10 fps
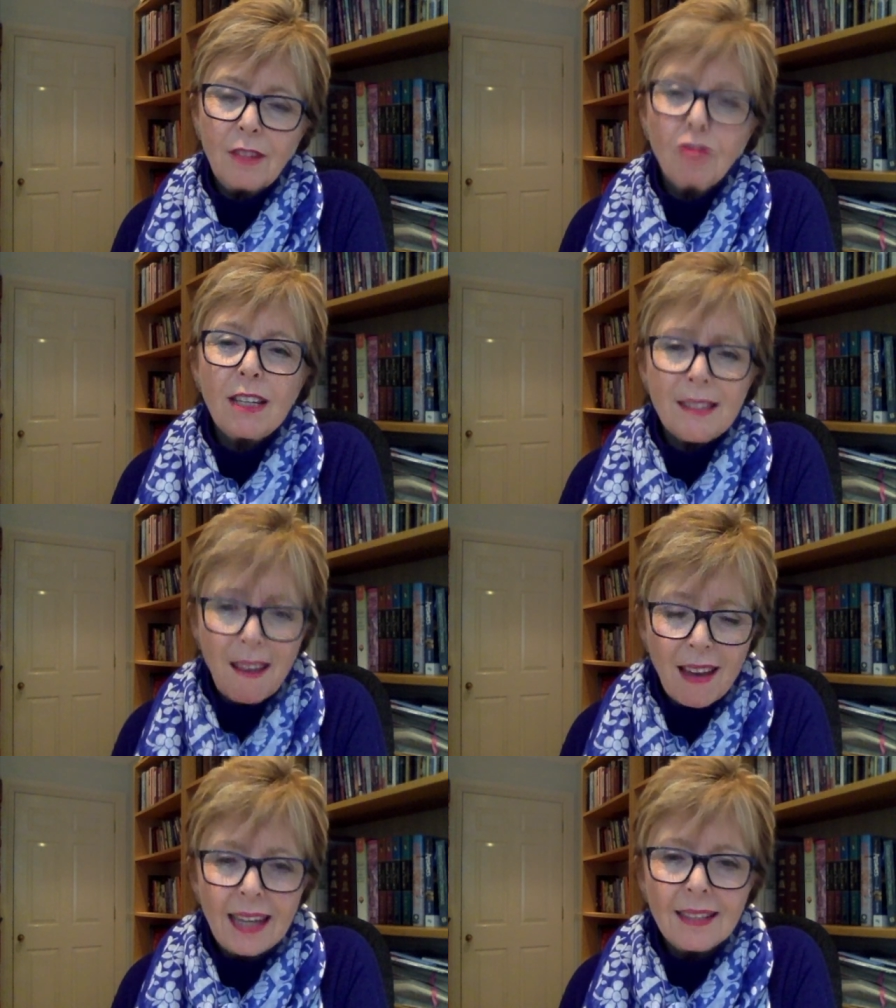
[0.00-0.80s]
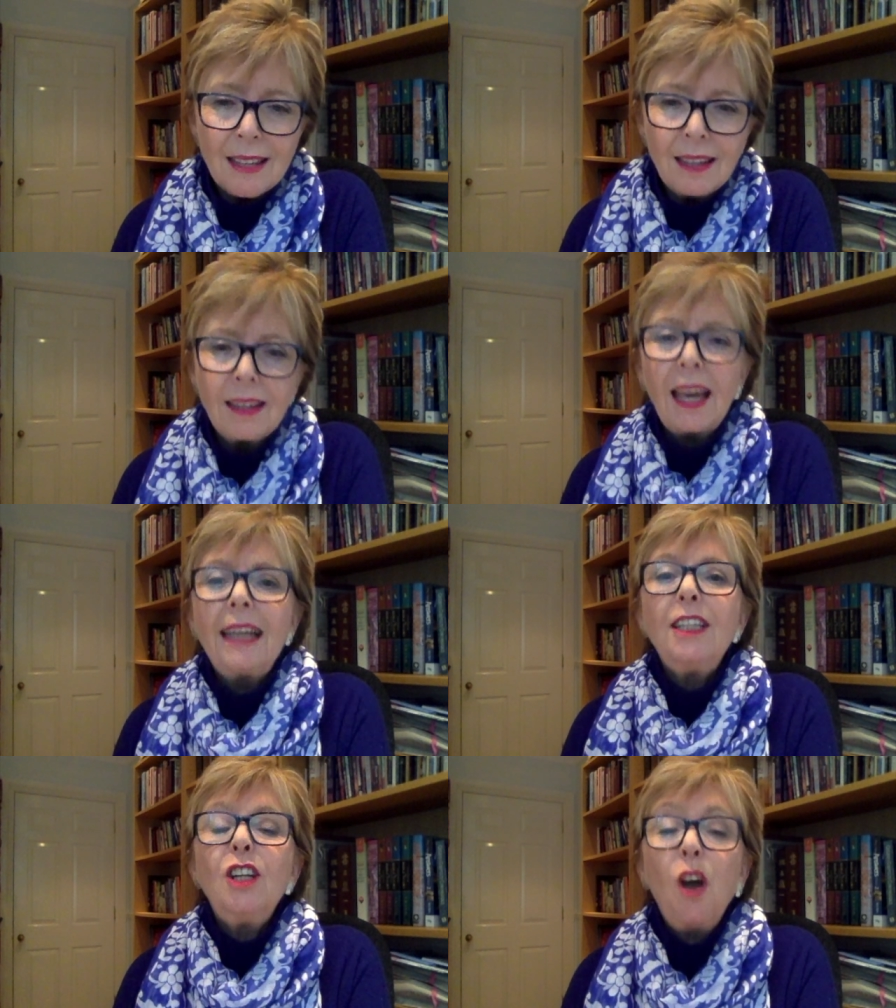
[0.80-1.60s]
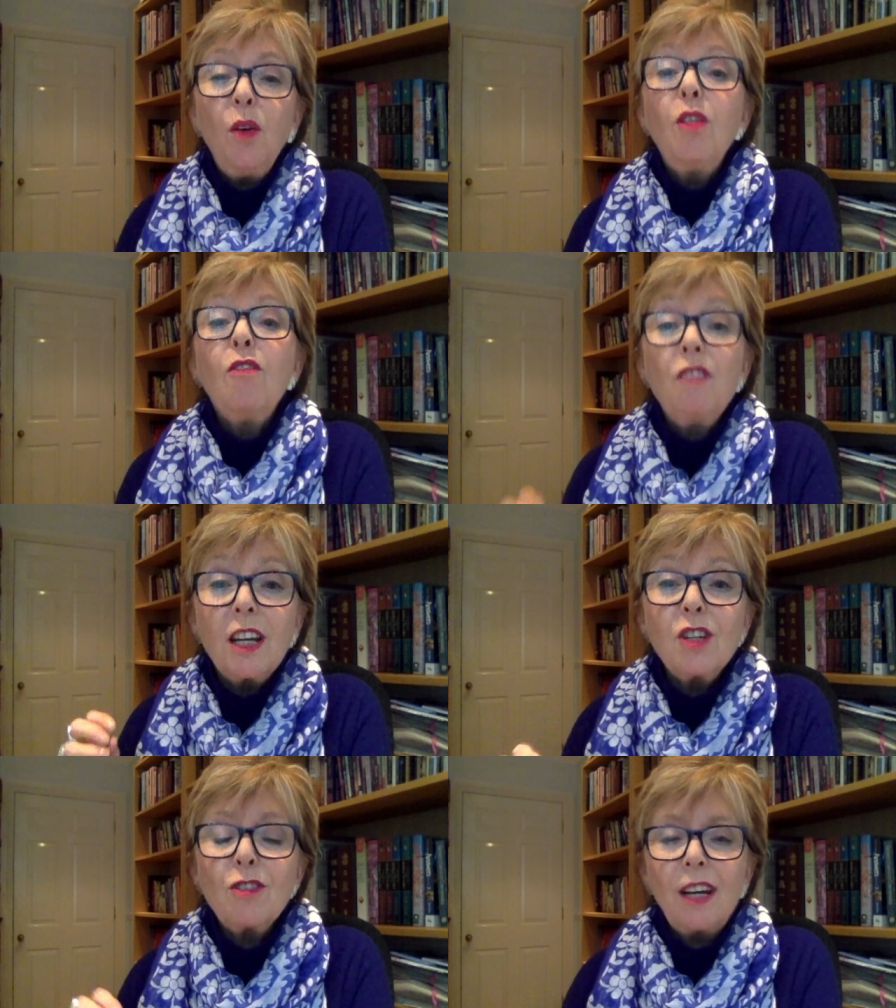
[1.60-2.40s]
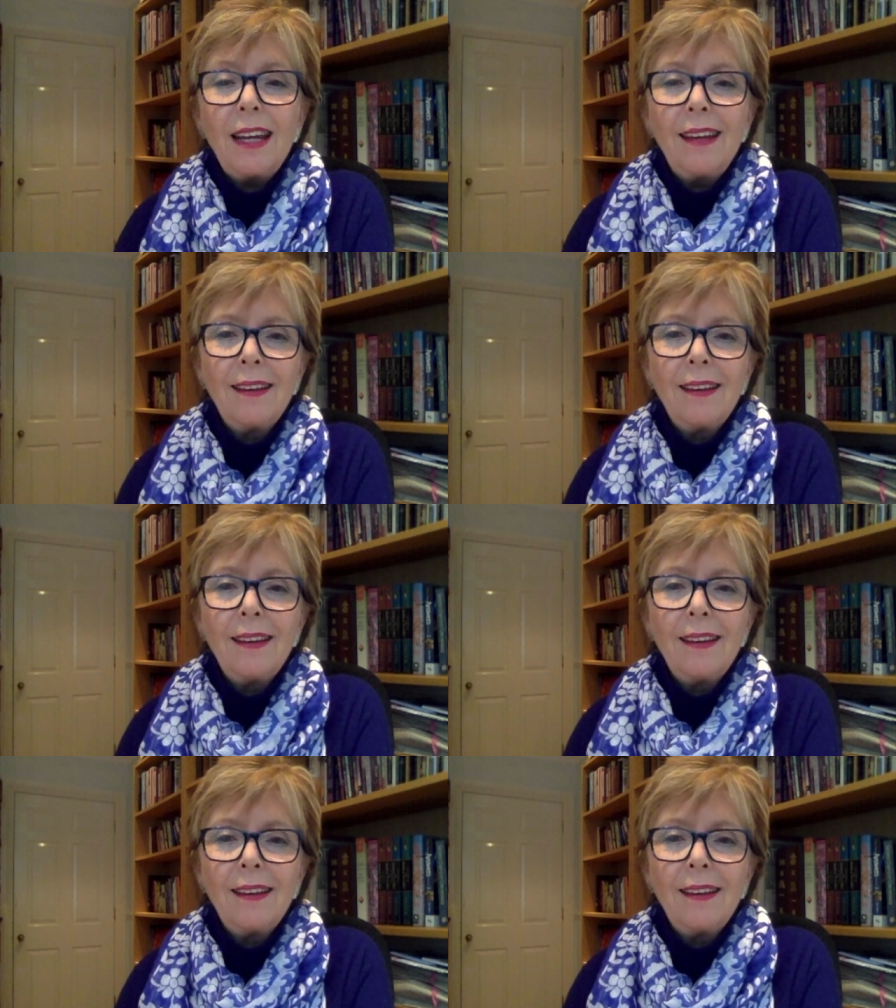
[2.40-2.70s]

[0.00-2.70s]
Recite and know the victory.